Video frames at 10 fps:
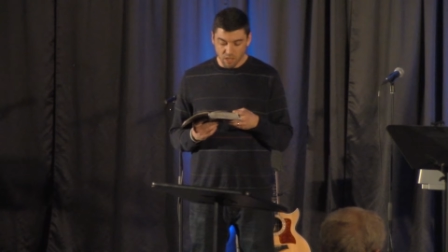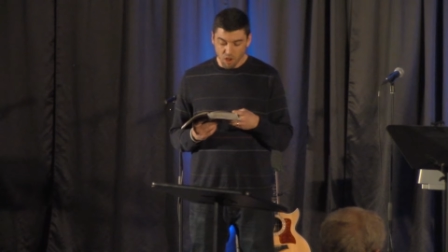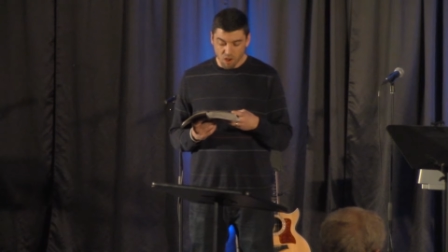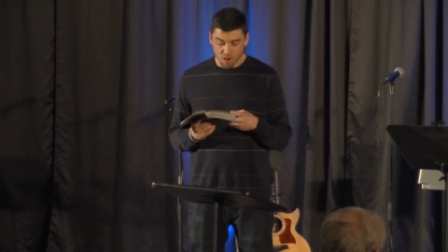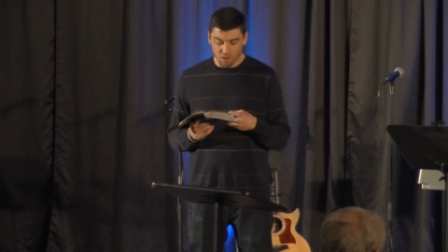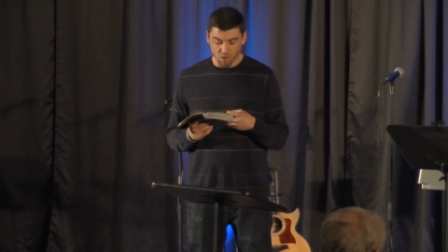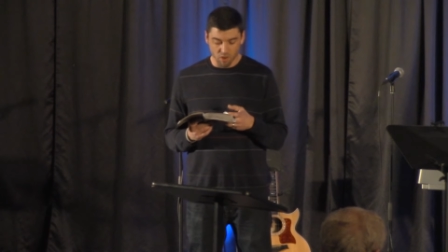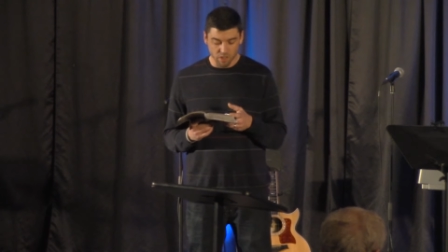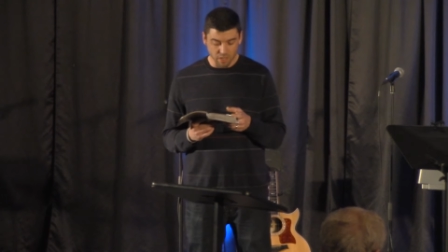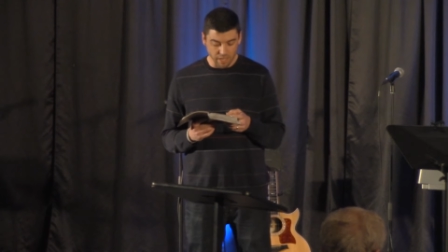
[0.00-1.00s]
gong or a
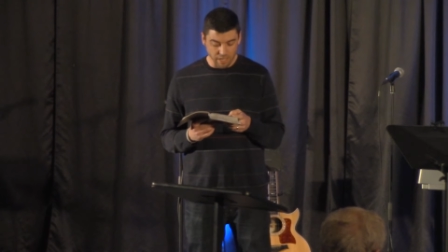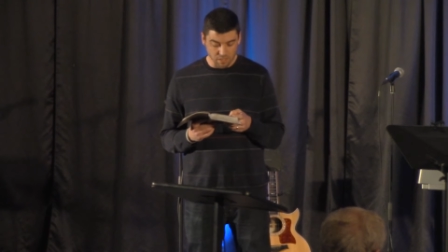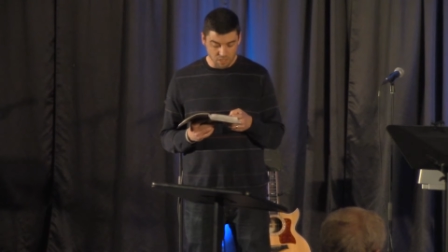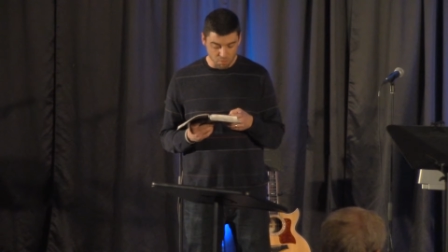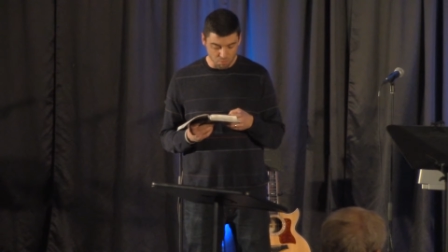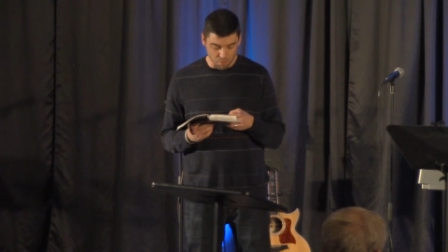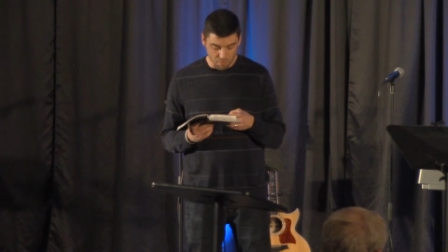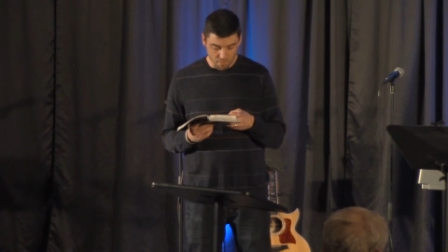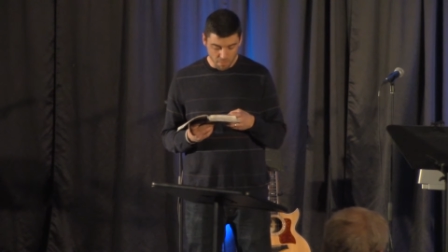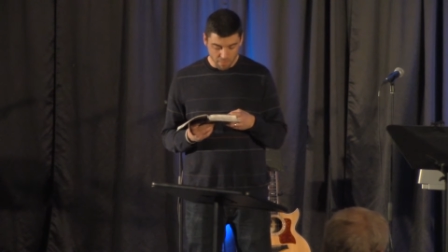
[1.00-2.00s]
clanging
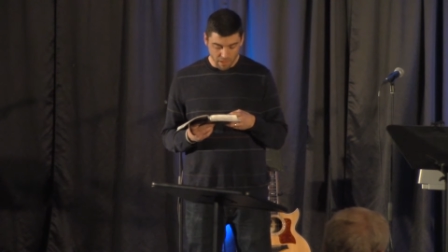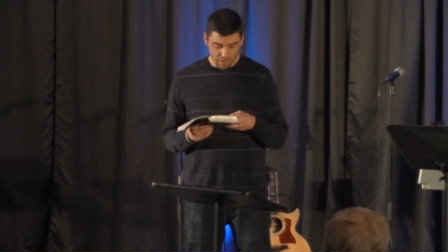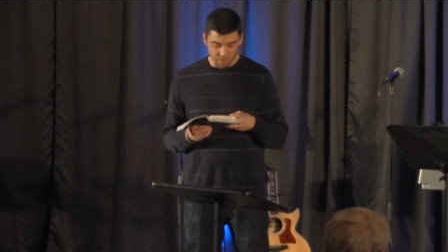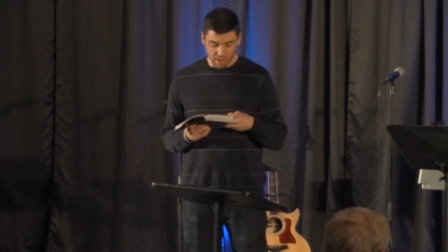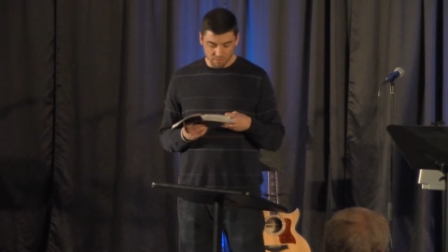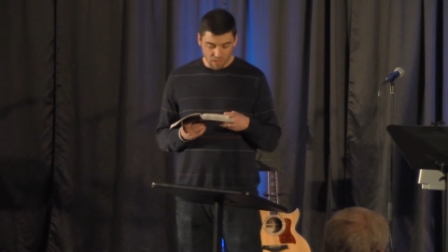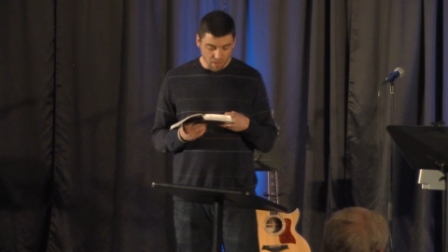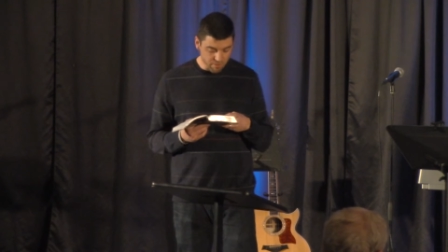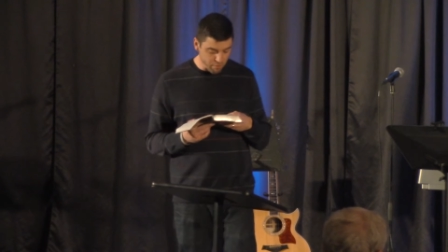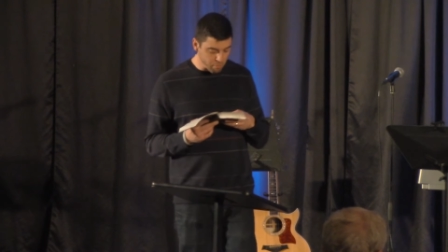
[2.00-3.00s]
cymbal. If I have the
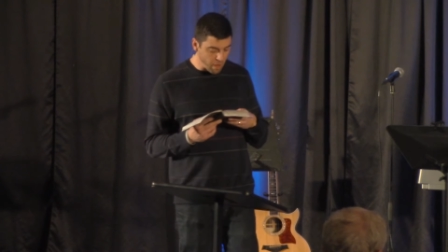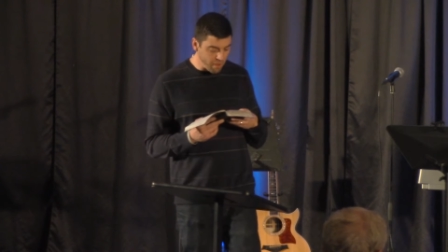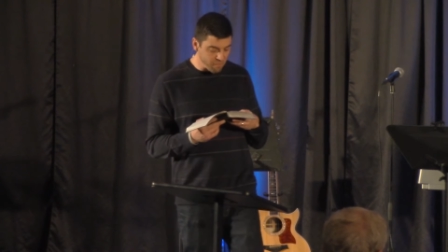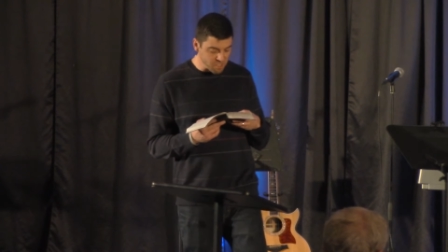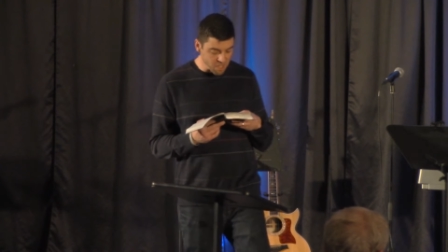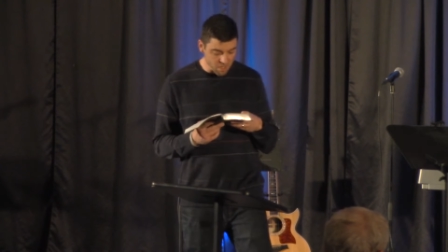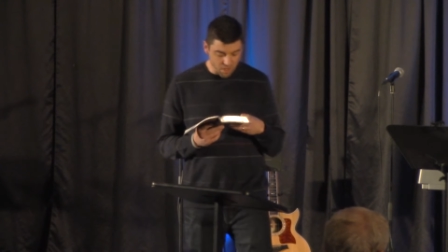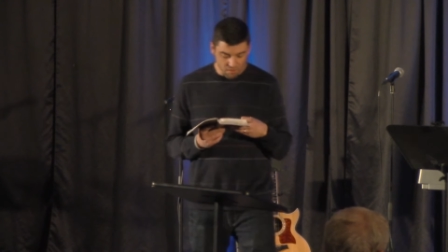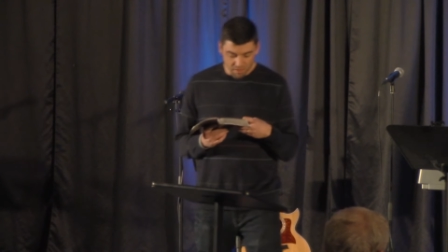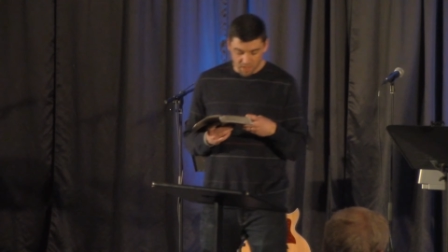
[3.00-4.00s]
gift of prophecy and
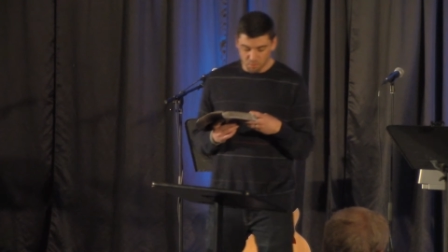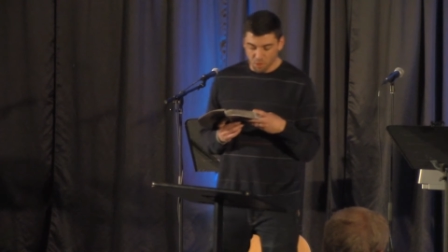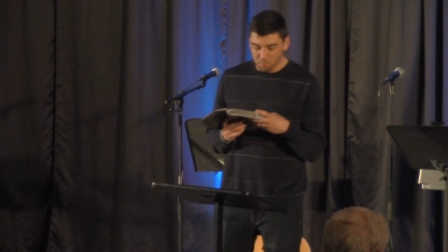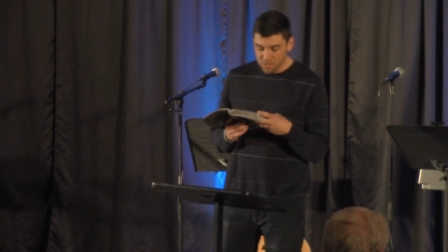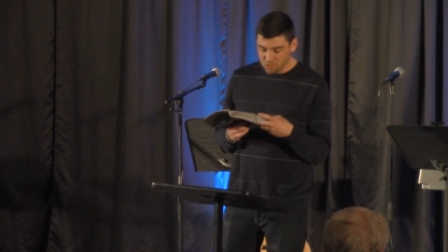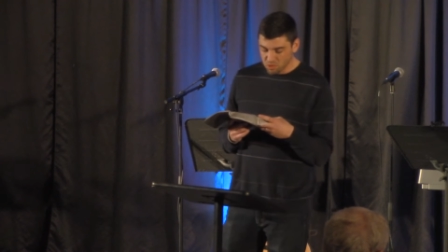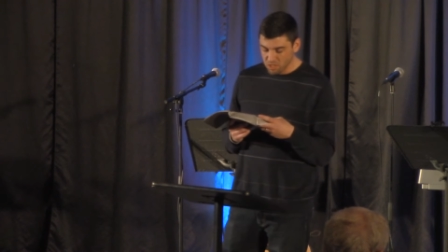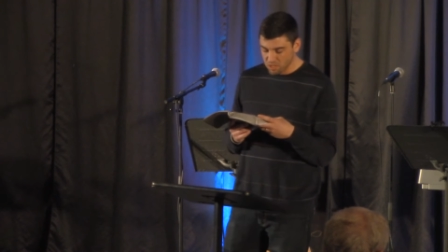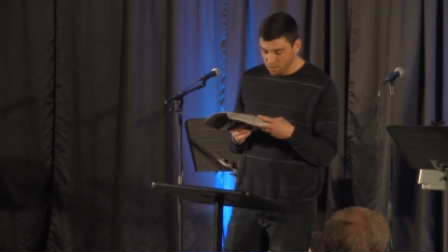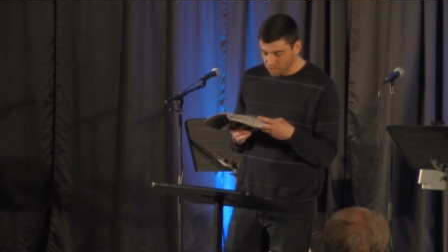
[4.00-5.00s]
can fathom all
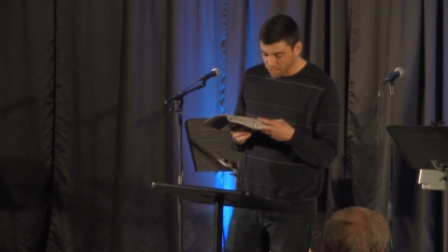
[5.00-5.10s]
mysteries and all